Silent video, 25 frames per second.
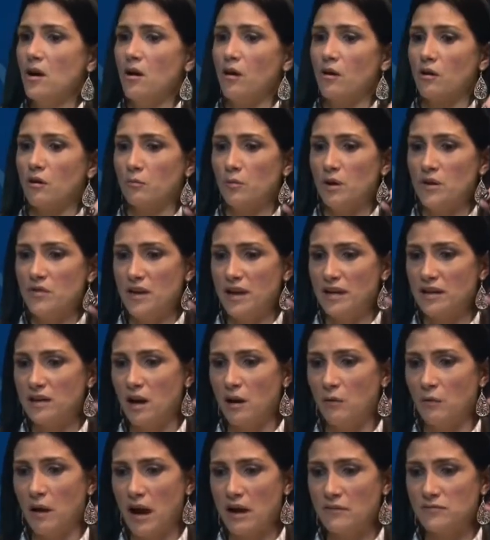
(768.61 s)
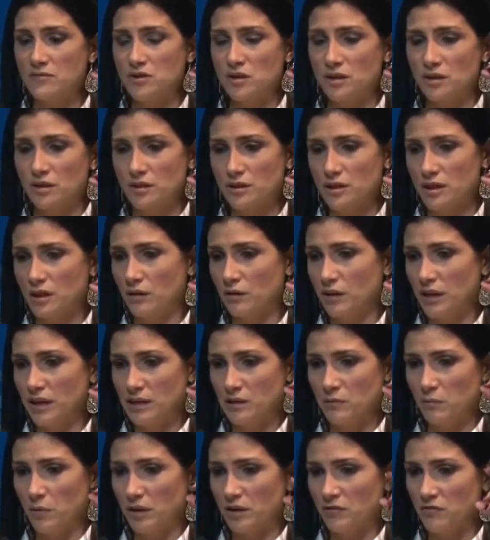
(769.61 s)
or when they go after,
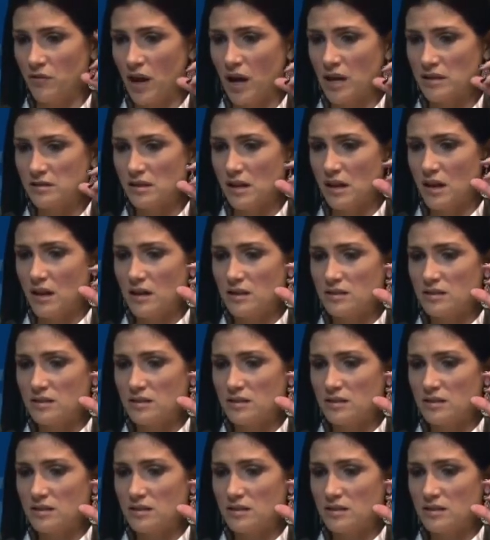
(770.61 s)
any one of us,